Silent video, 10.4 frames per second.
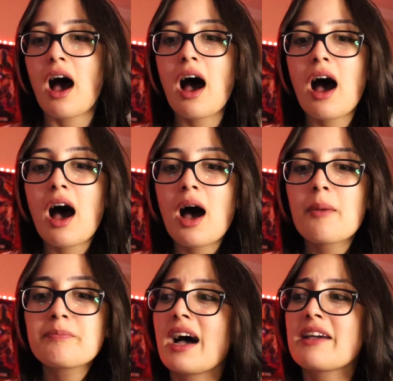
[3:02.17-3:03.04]

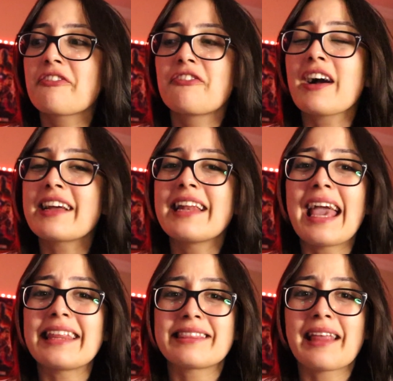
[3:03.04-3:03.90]
Um, I fucking
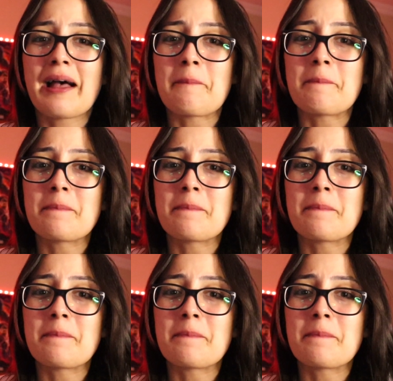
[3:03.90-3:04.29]
hate them,